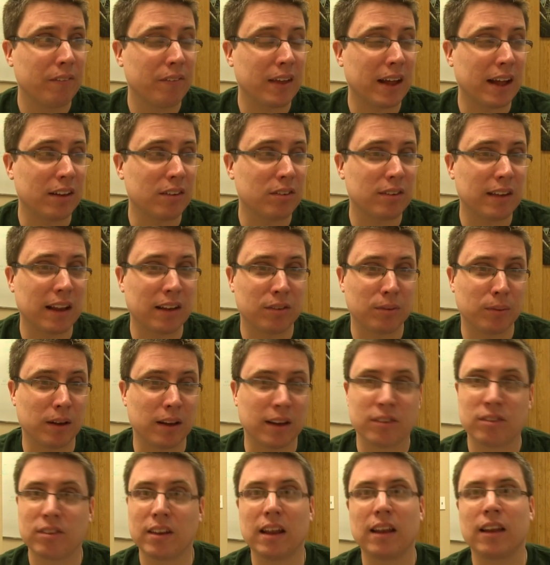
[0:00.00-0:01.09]
That's what,
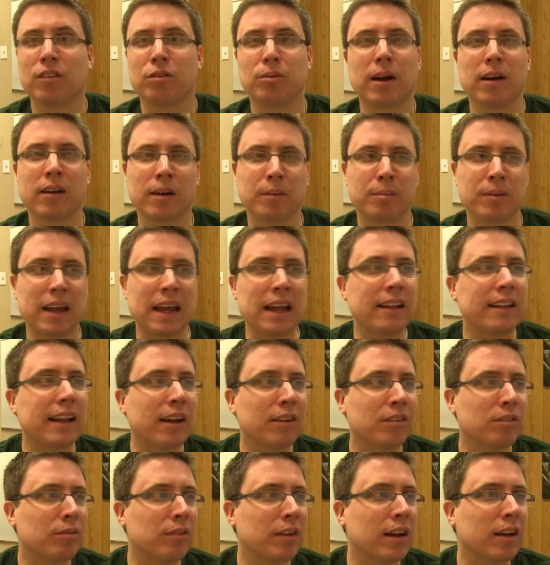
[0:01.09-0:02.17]
let's round it up to
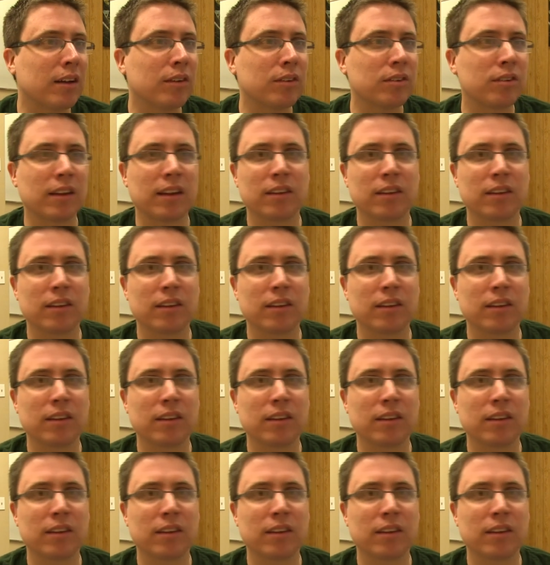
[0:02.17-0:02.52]
8,000 videos.